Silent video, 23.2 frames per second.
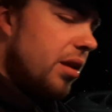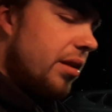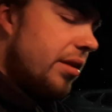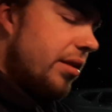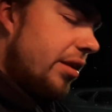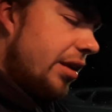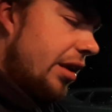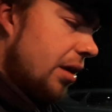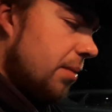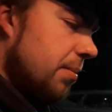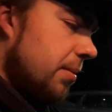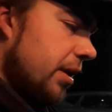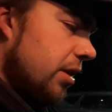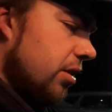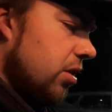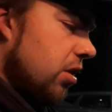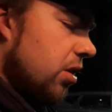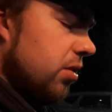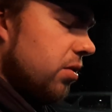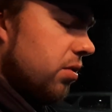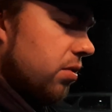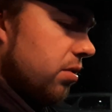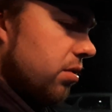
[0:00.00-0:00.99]
Same
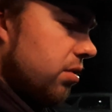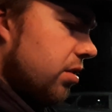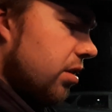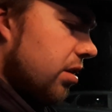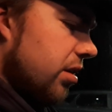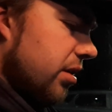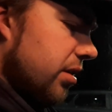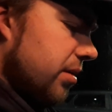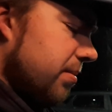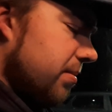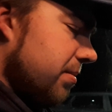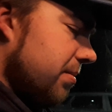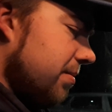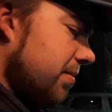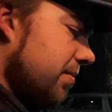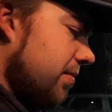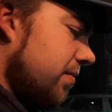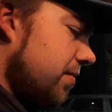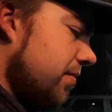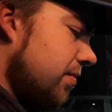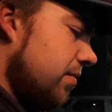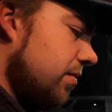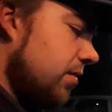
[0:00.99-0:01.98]
McDonald's um,
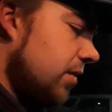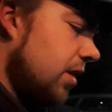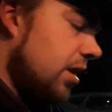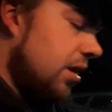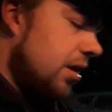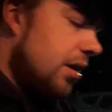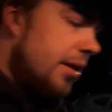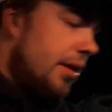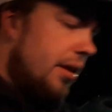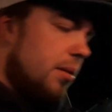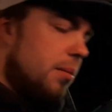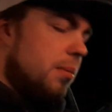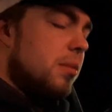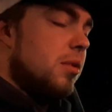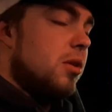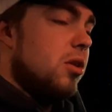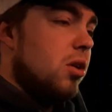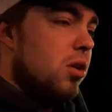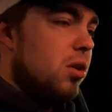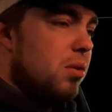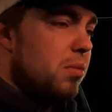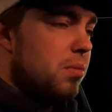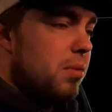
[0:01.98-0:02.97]

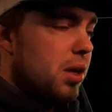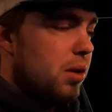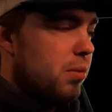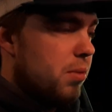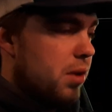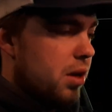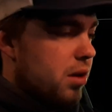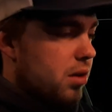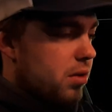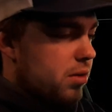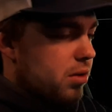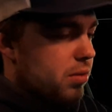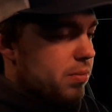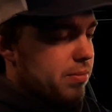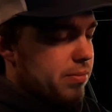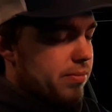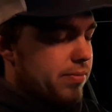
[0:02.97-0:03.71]
Don Red Regular.